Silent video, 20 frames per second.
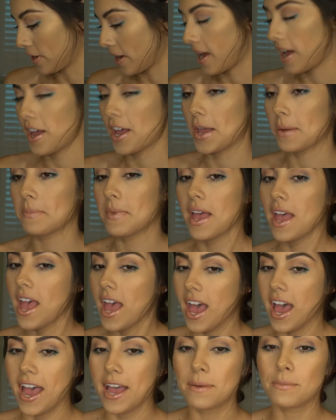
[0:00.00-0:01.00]

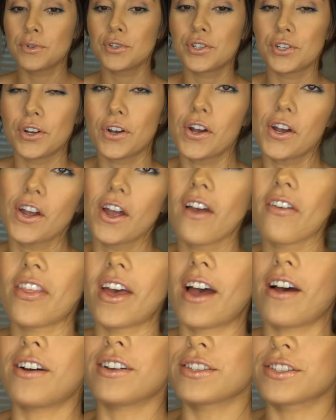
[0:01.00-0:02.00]
I'm sure
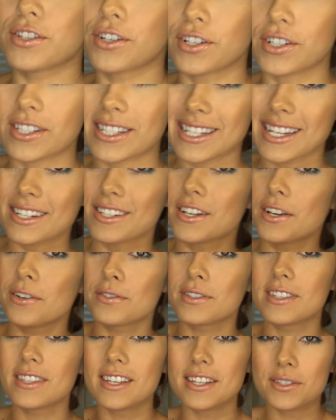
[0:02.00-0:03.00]
that on certain skin
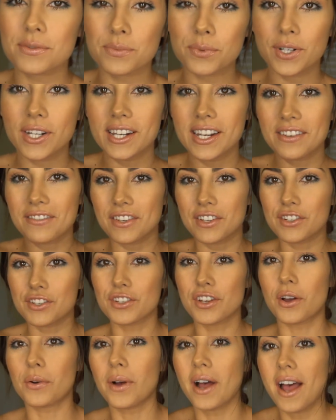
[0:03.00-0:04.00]
tones, this wouldn't even show